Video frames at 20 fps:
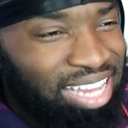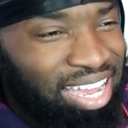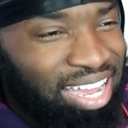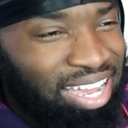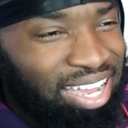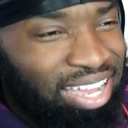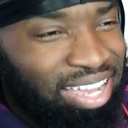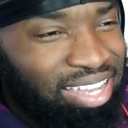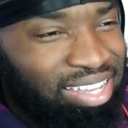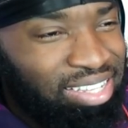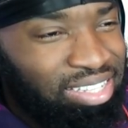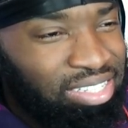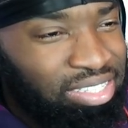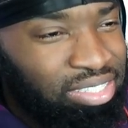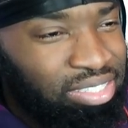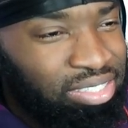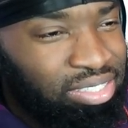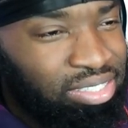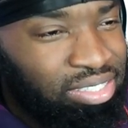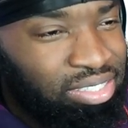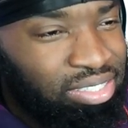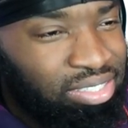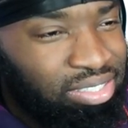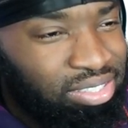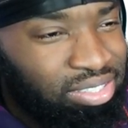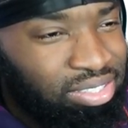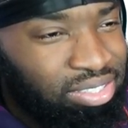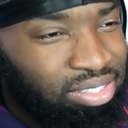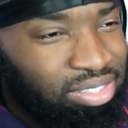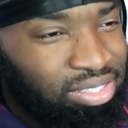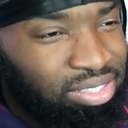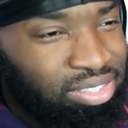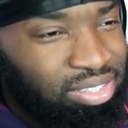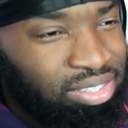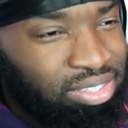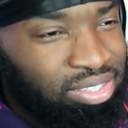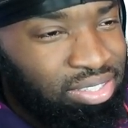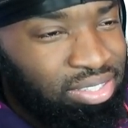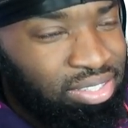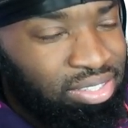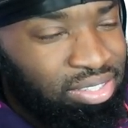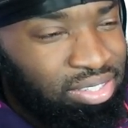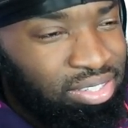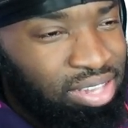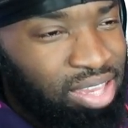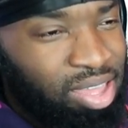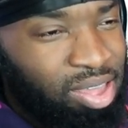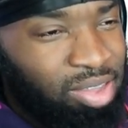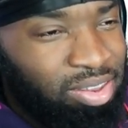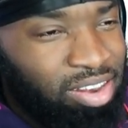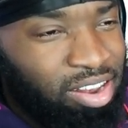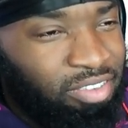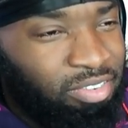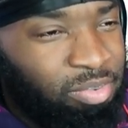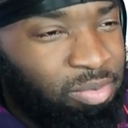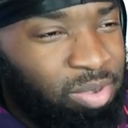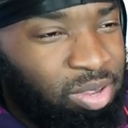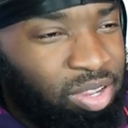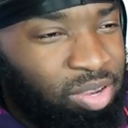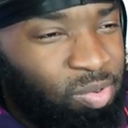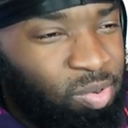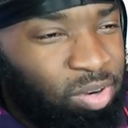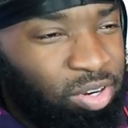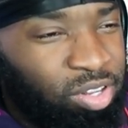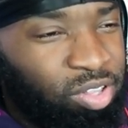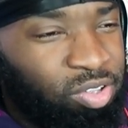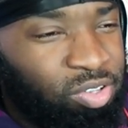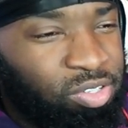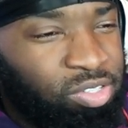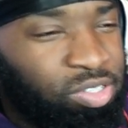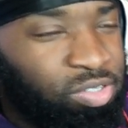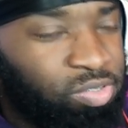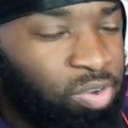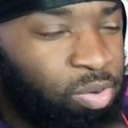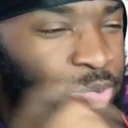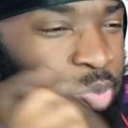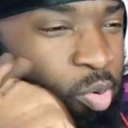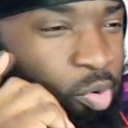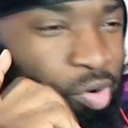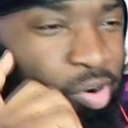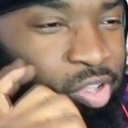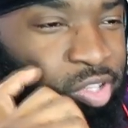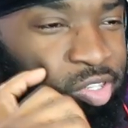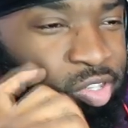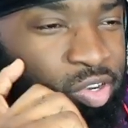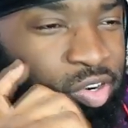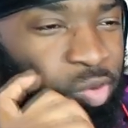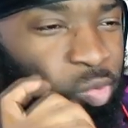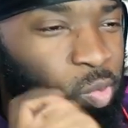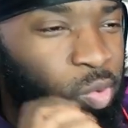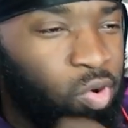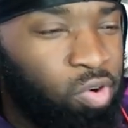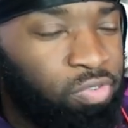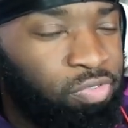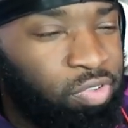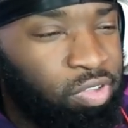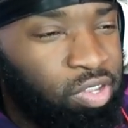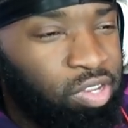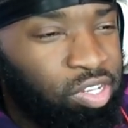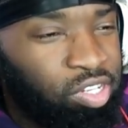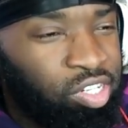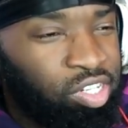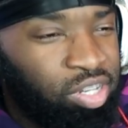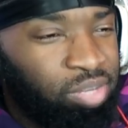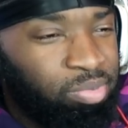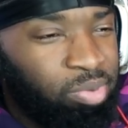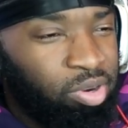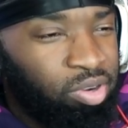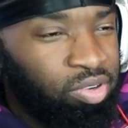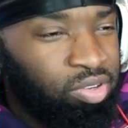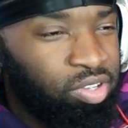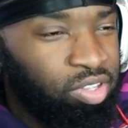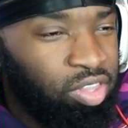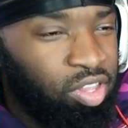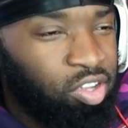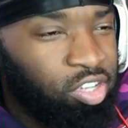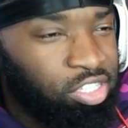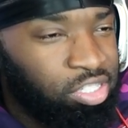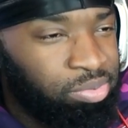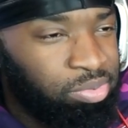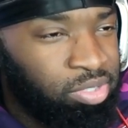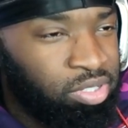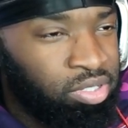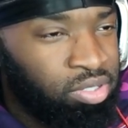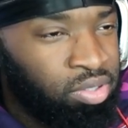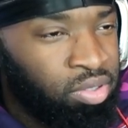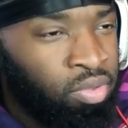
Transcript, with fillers: us. Nah. I'll never be one of those reporters on the war field and shit, bro. You lost me.